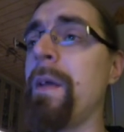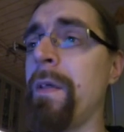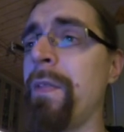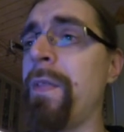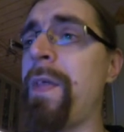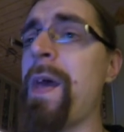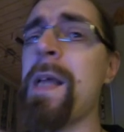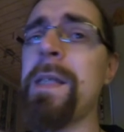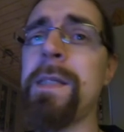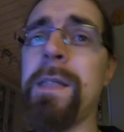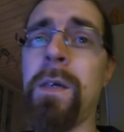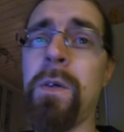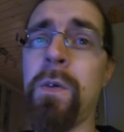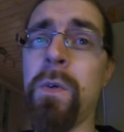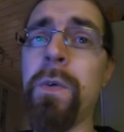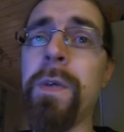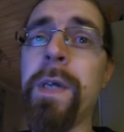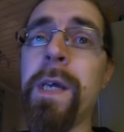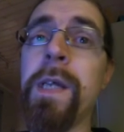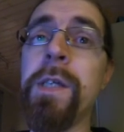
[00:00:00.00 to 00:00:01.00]
That's a
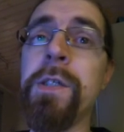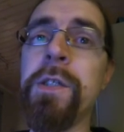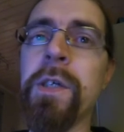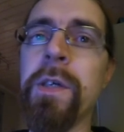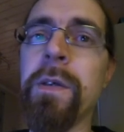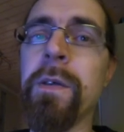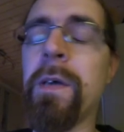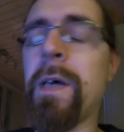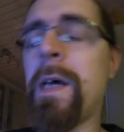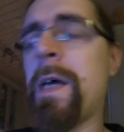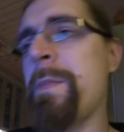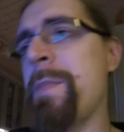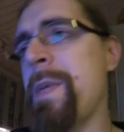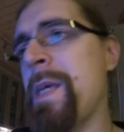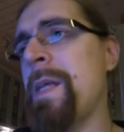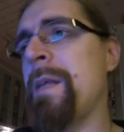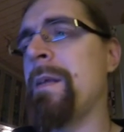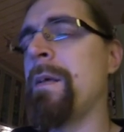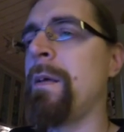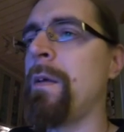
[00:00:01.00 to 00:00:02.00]
good engine. I
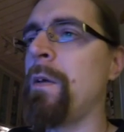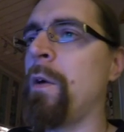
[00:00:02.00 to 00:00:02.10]
mean,